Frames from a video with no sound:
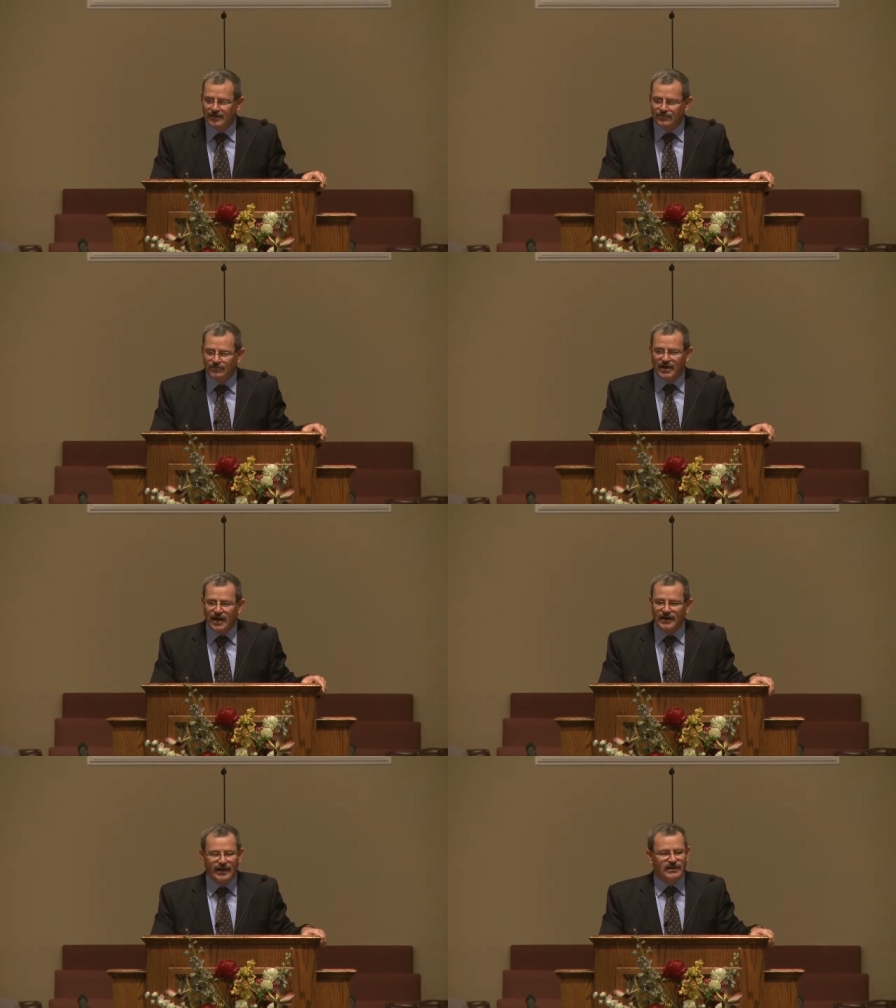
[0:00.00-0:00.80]
So
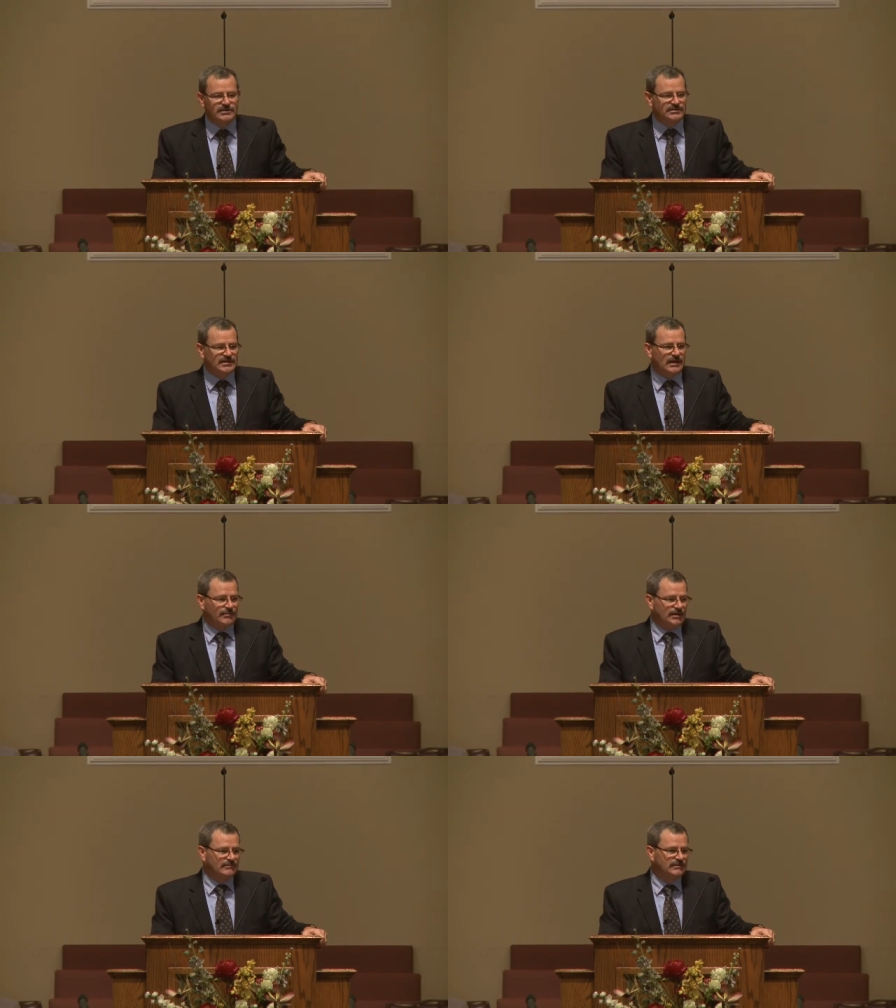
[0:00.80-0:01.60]
God had his
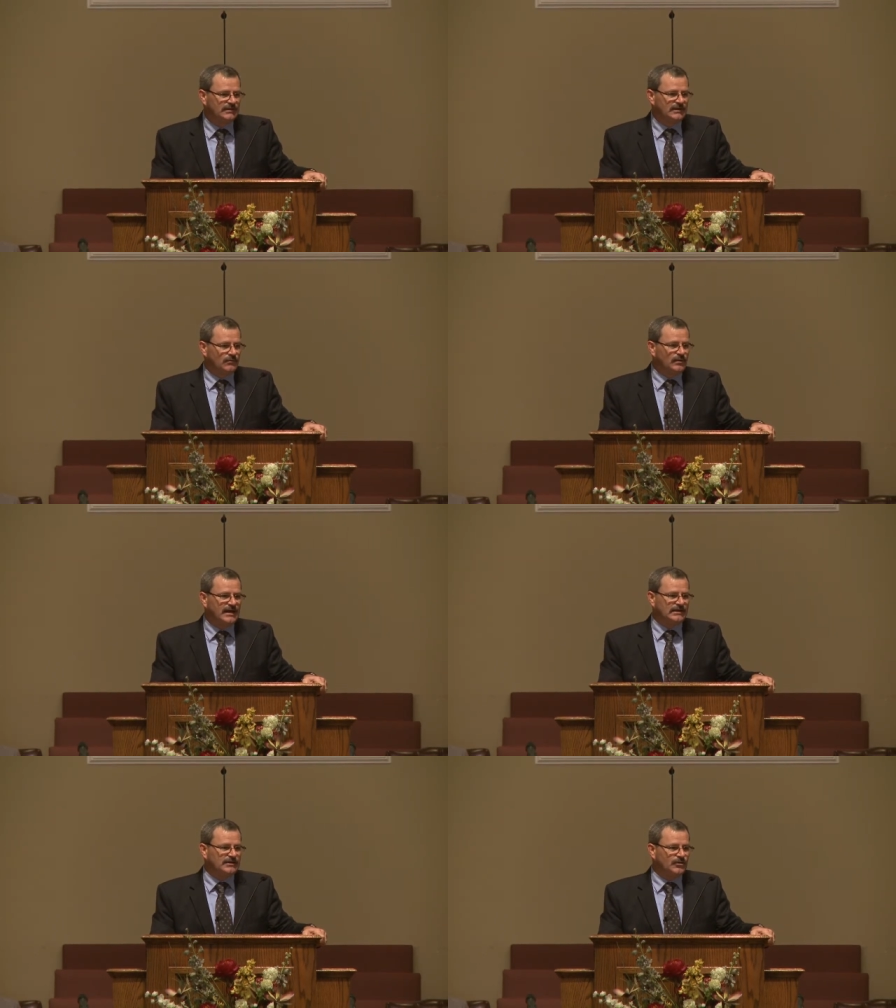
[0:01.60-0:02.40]
timing. And we
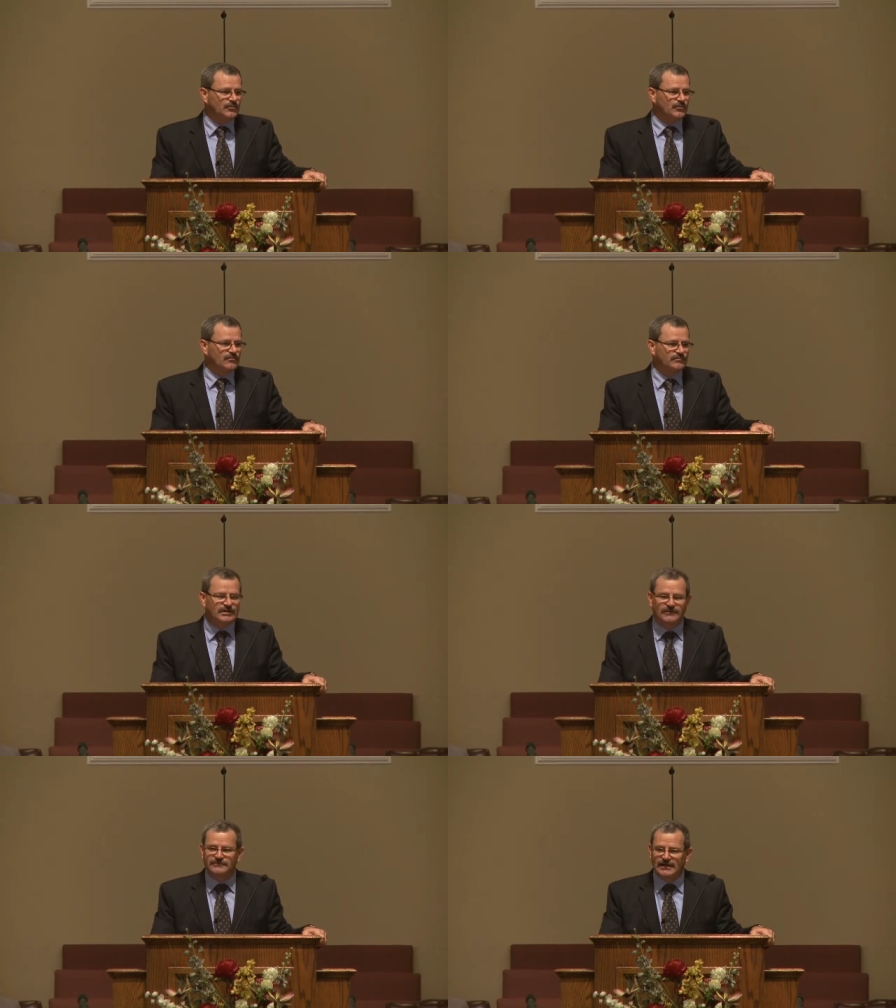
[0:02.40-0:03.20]
had to go through some
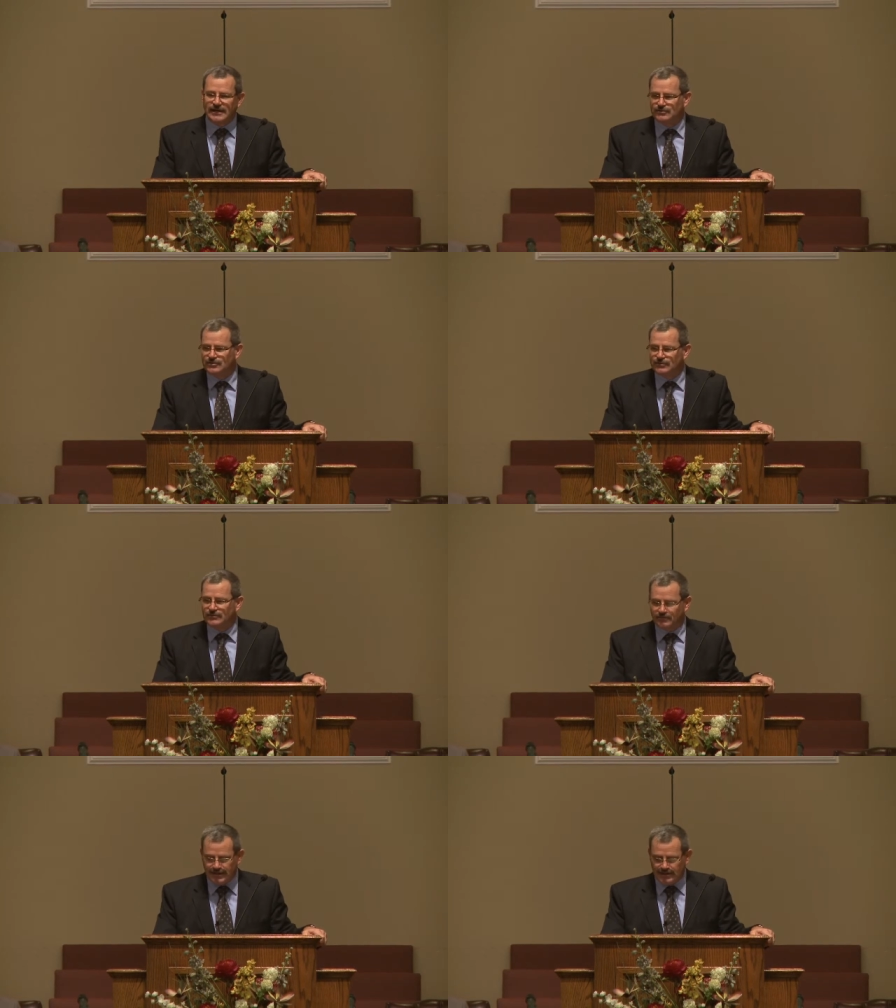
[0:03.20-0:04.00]
tough times
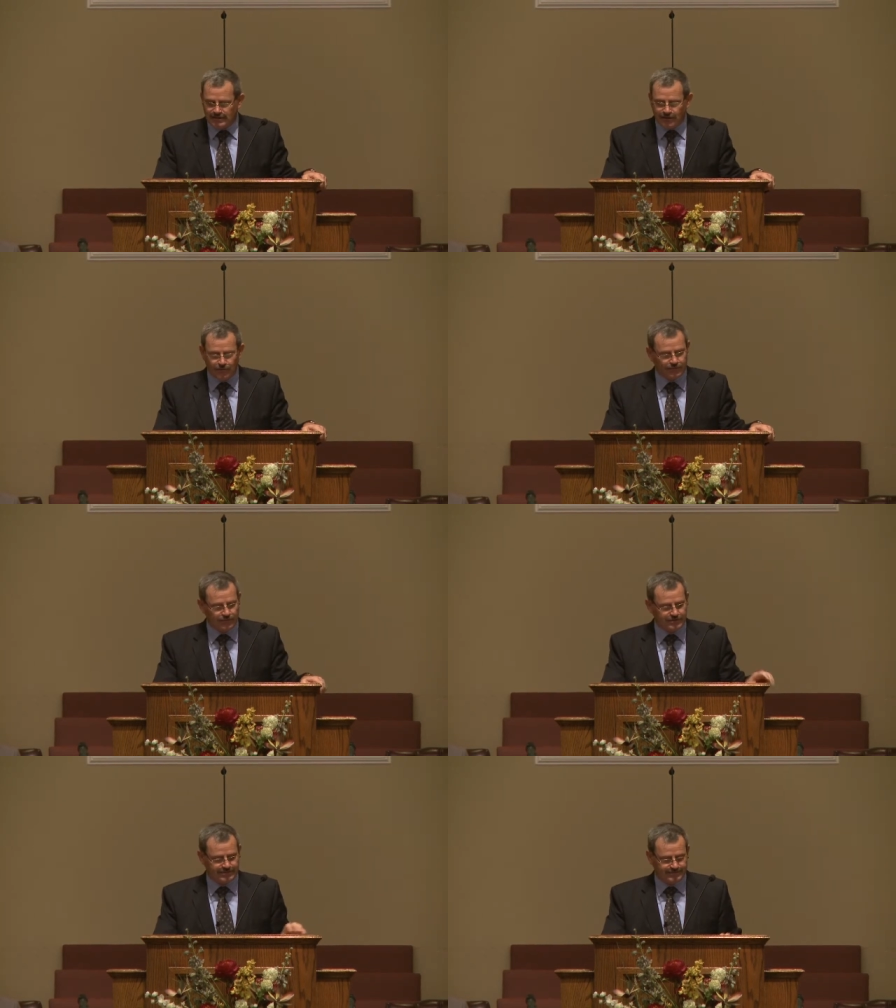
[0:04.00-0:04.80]
too, and we had to go
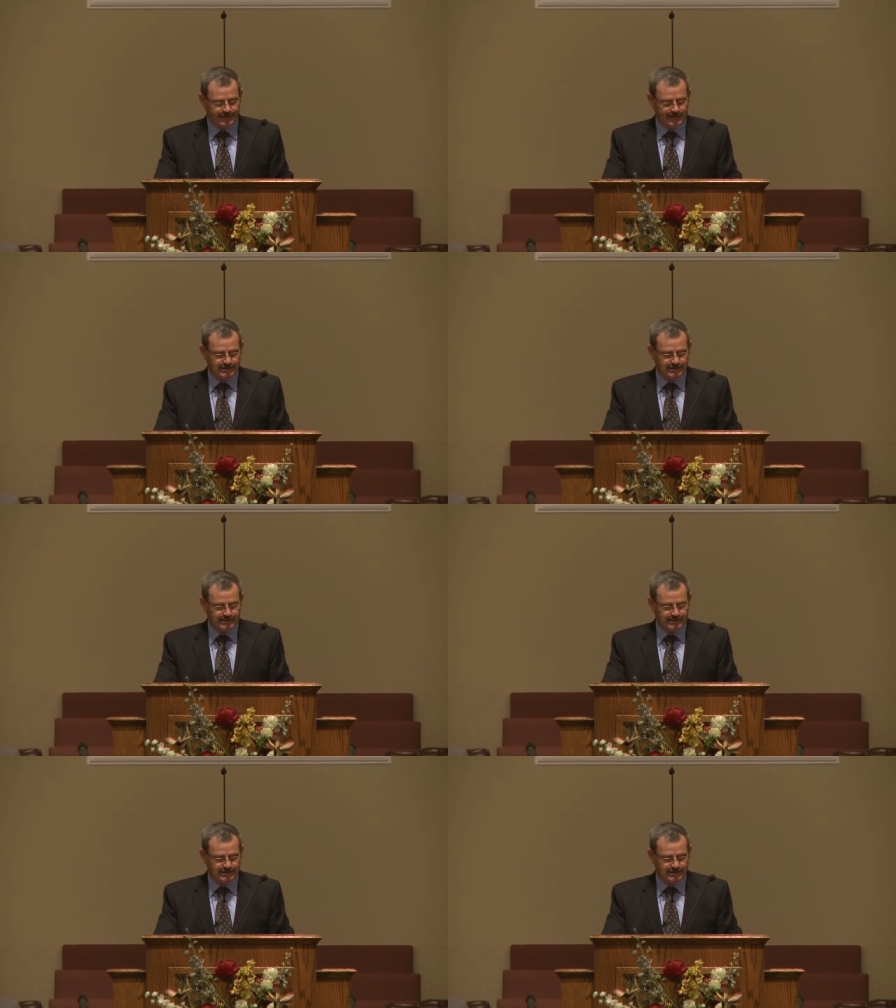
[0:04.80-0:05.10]
through some